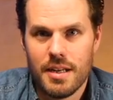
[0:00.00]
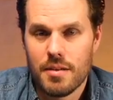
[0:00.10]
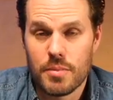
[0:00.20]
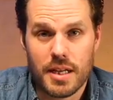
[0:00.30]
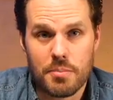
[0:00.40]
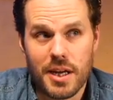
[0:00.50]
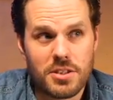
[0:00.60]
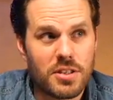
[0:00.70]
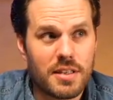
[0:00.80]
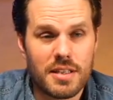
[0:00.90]

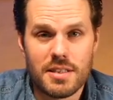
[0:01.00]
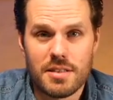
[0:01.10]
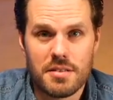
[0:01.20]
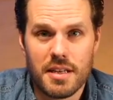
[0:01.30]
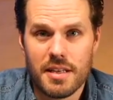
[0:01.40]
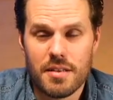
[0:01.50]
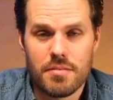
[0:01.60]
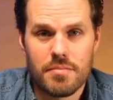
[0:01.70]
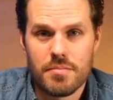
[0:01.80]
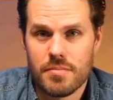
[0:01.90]
Blackmagic is a
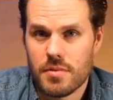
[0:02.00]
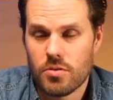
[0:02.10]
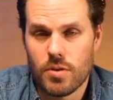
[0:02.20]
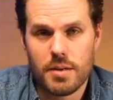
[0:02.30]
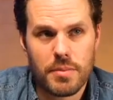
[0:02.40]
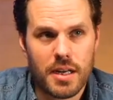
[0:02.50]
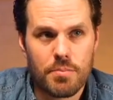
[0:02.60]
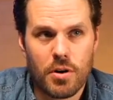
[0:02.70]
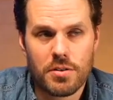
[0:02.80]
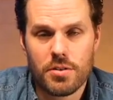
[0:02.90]
great Mac partner.